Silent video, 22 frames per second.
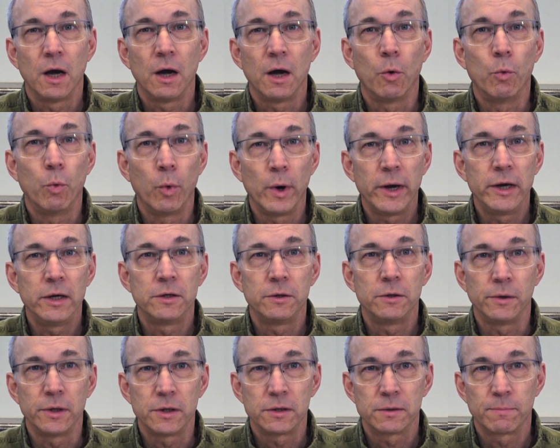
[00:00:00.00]
a way
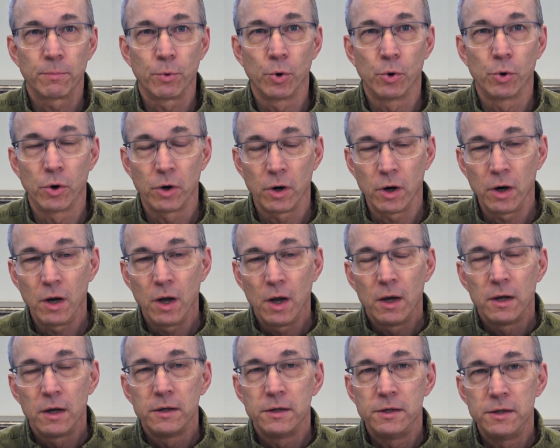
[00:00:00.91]
to explore
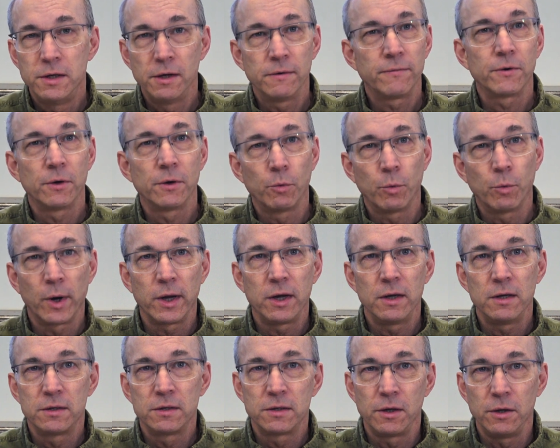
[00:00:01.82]
different
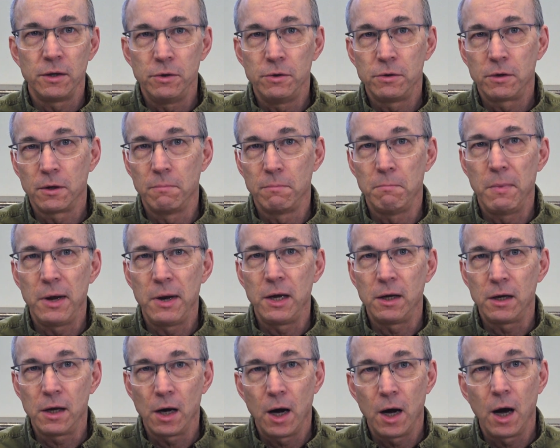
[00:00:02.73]
ways that you can make